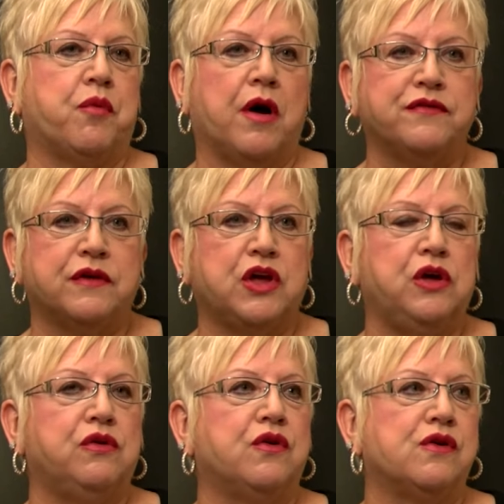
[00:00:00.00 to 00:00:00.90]

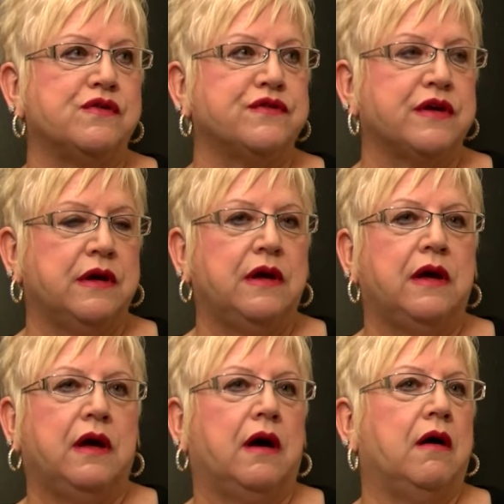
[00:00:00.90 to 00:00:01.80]
prosecutors,
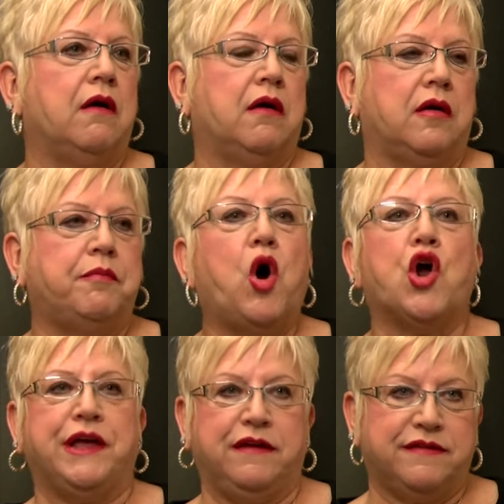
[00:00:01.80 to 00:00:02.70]

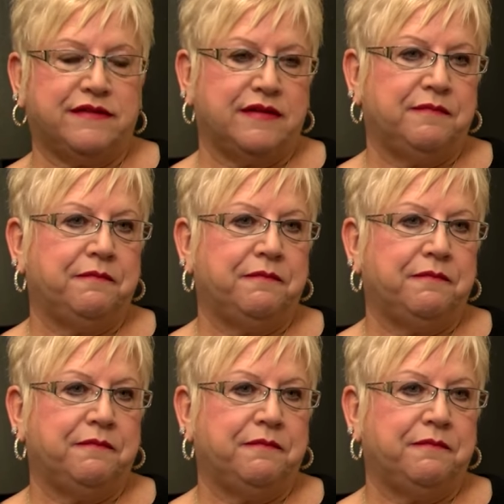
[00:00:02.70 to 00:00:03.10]
parties.